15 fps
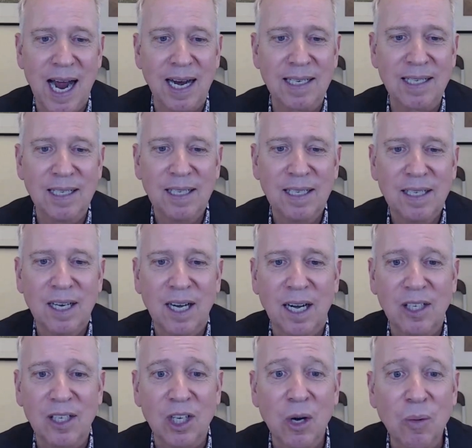at
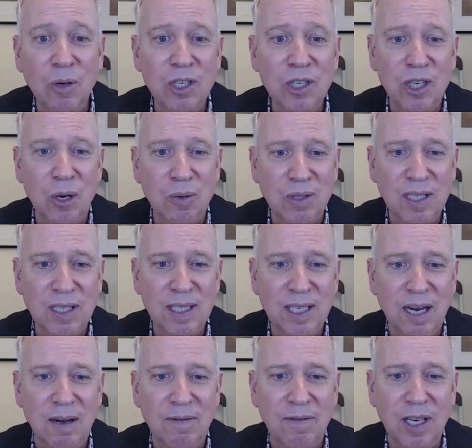lower
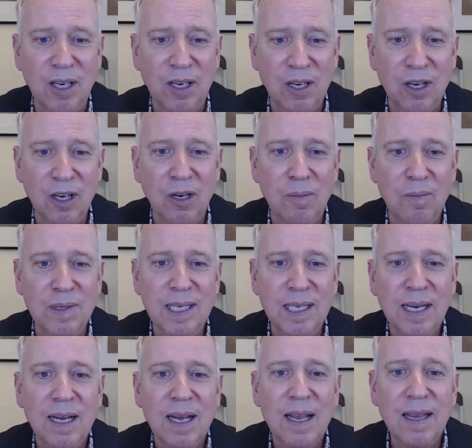doses of the
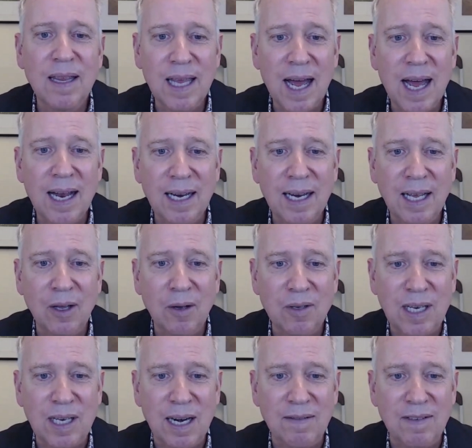herbs, then in
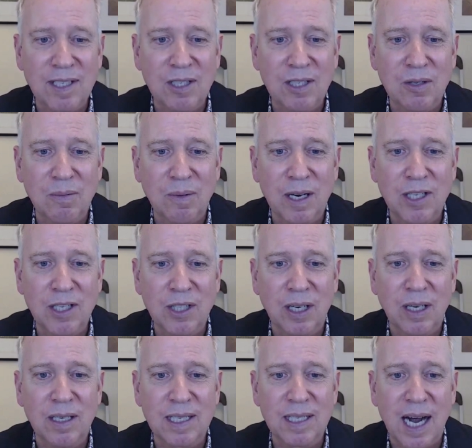those kind of
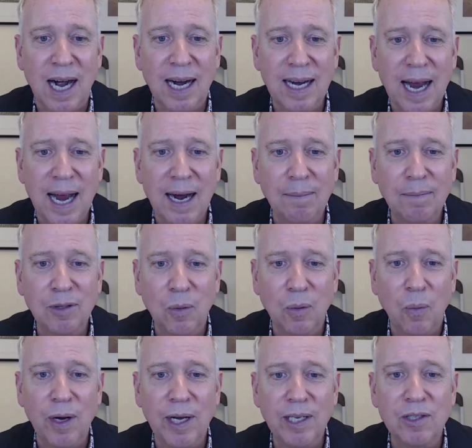situations, I am
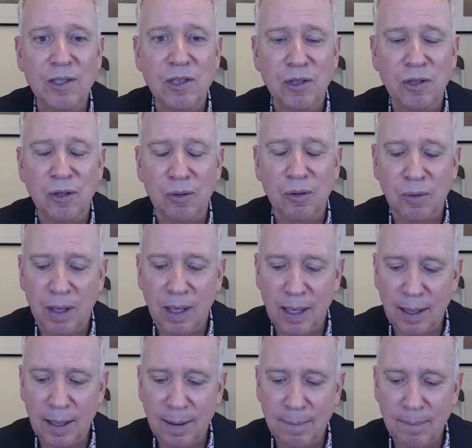going to
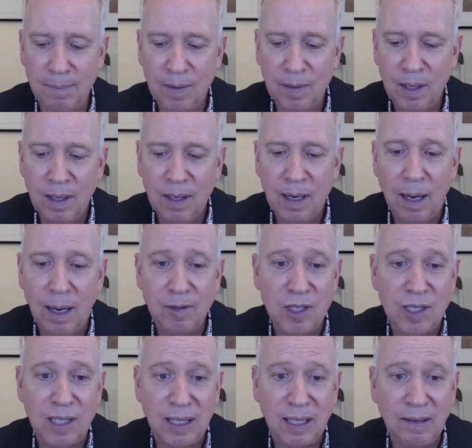I'll
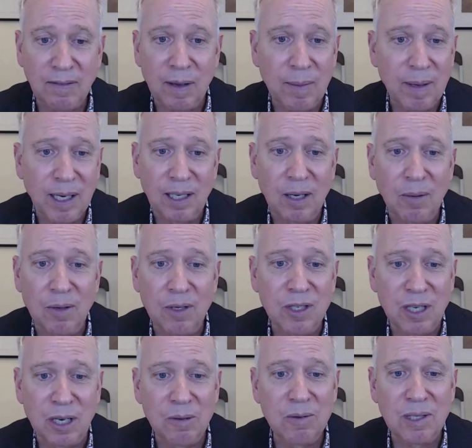just leave them at a lower
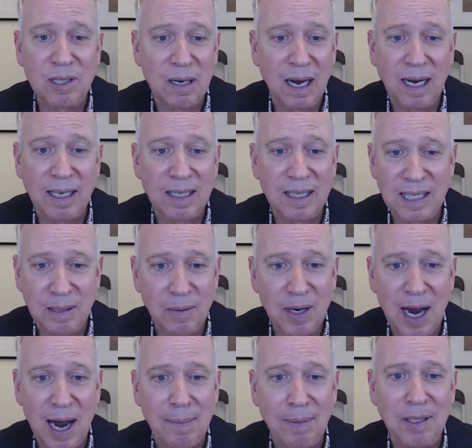dose and see
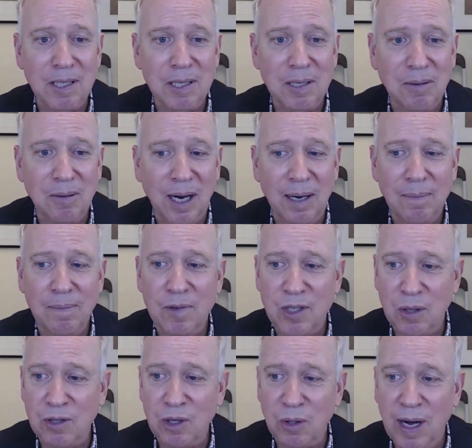what happens. Okay,
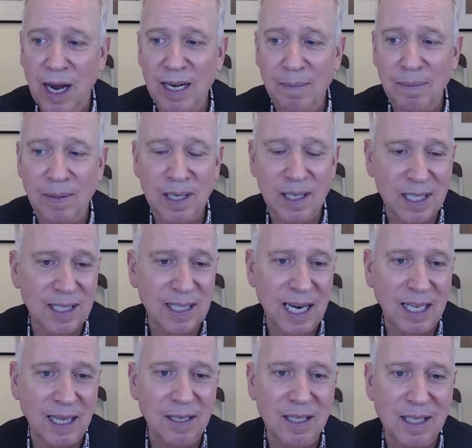so it's okay to
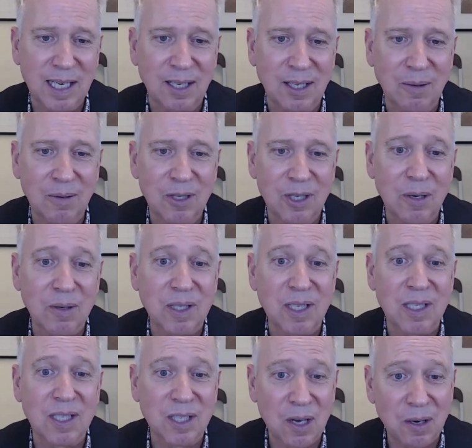take these at lower
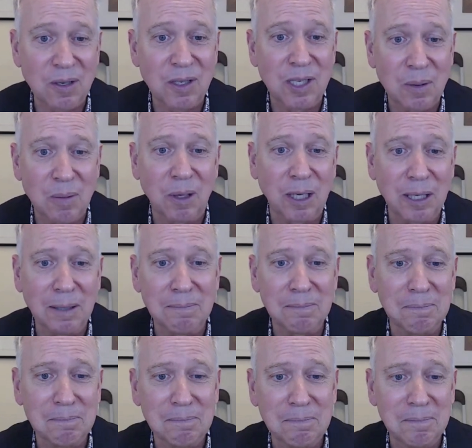doses as long as they're working.
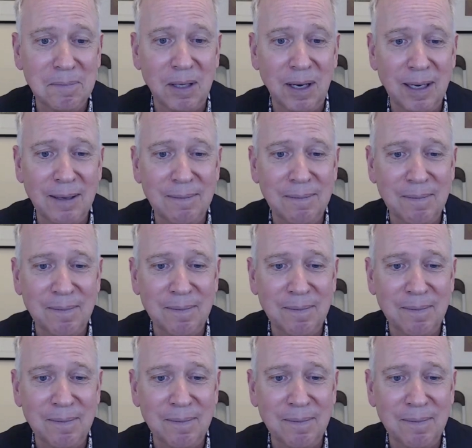All right.